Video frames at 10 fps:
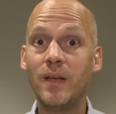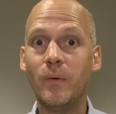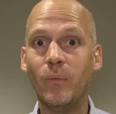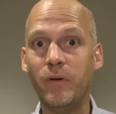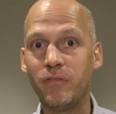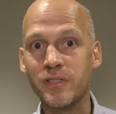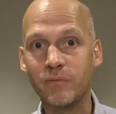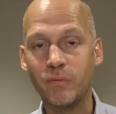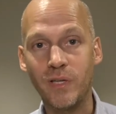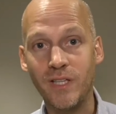we first of
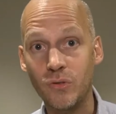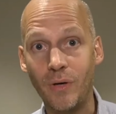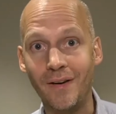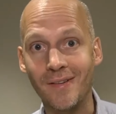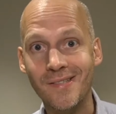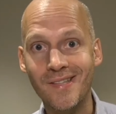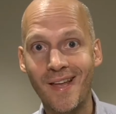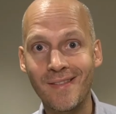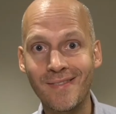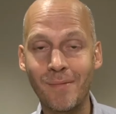all need to
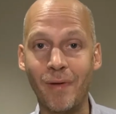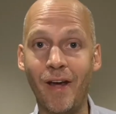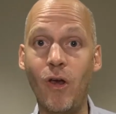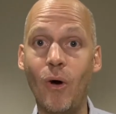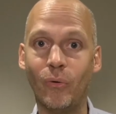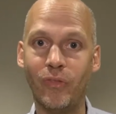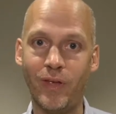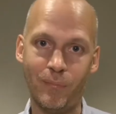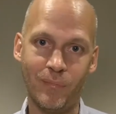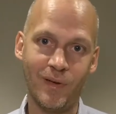understand them and know them.
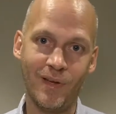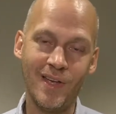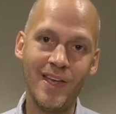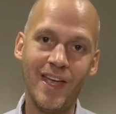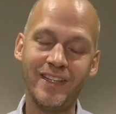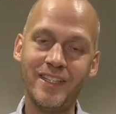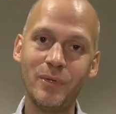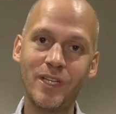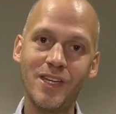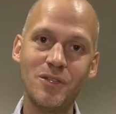And here we
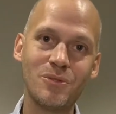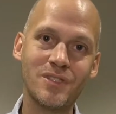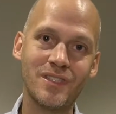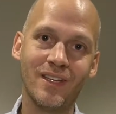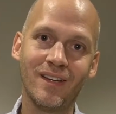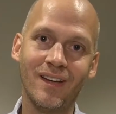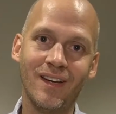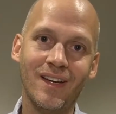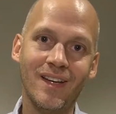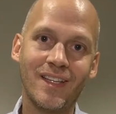can use the
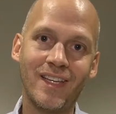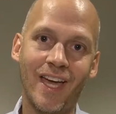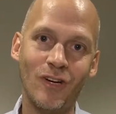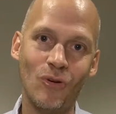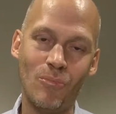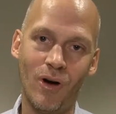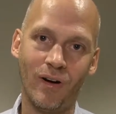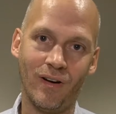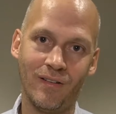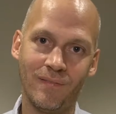KANO
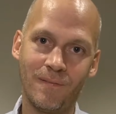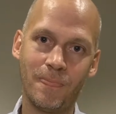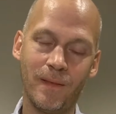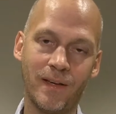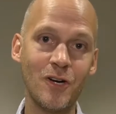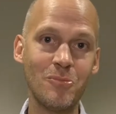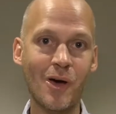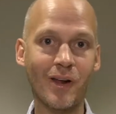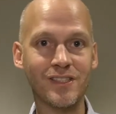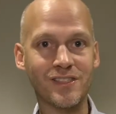model. The KANO
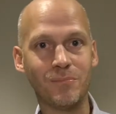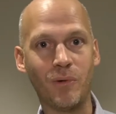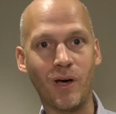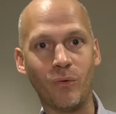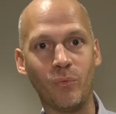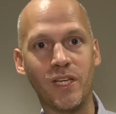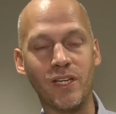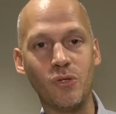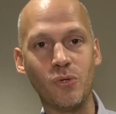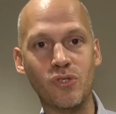model is a model we can
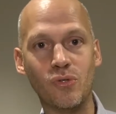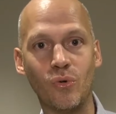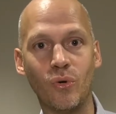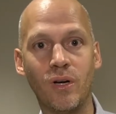use to